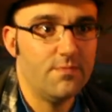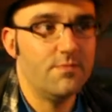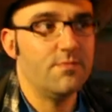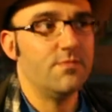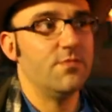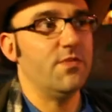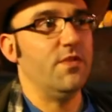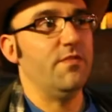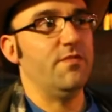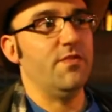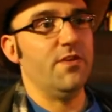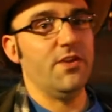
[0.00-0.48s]

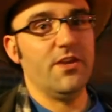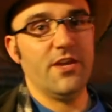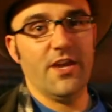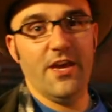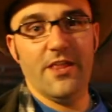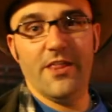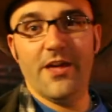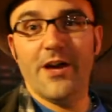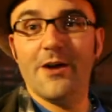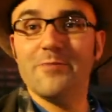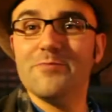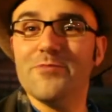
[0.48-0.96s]
if you can get
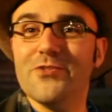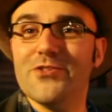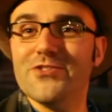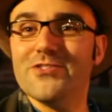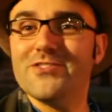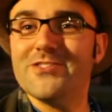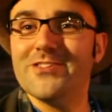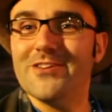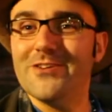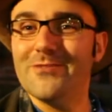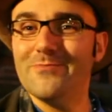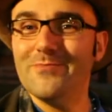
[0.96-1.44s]
that, but
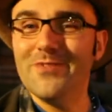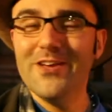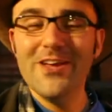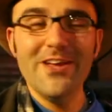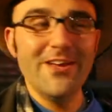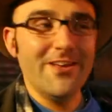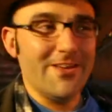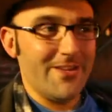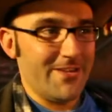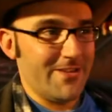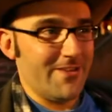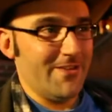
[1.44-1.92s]

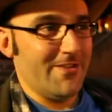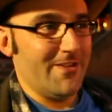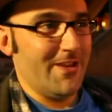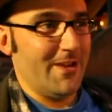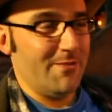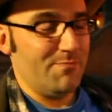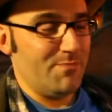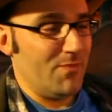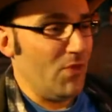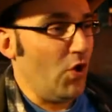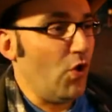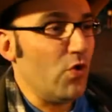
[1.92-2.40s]
you get
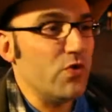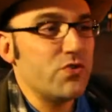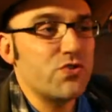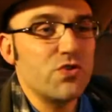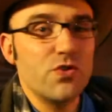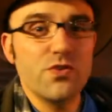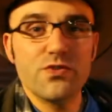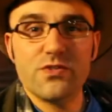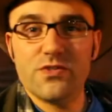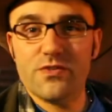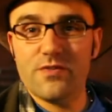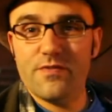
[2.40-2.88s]
all
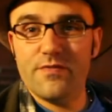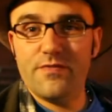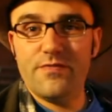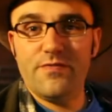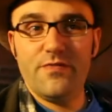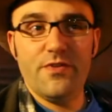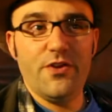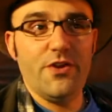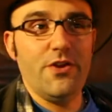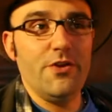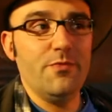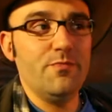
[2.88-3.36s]
sorts of
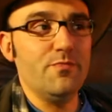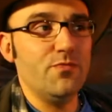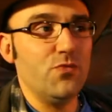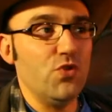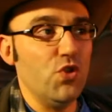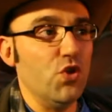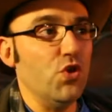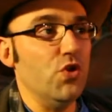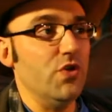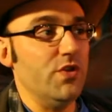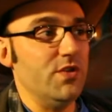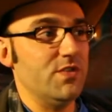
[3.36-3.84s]

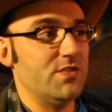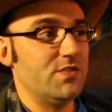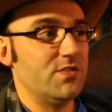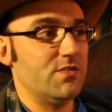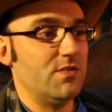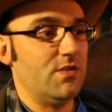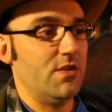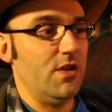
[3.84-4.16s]
noise